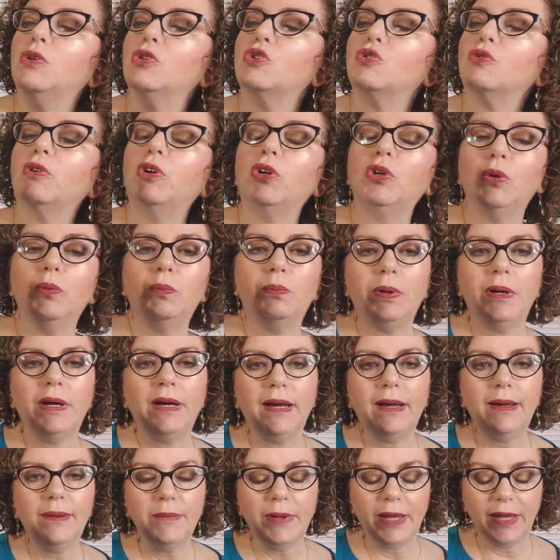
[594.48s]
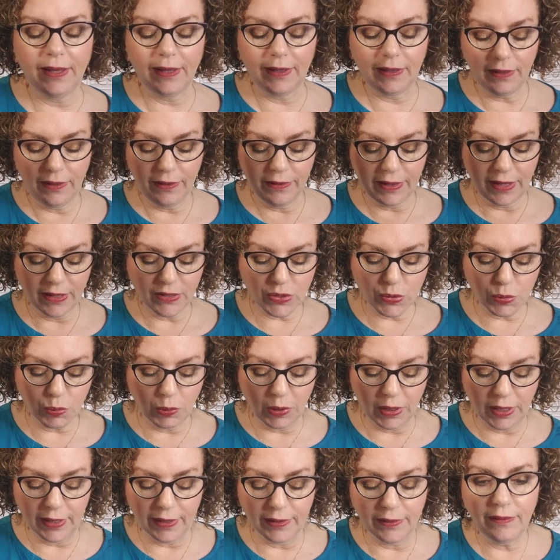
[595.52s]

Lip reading: Control Pomade, that's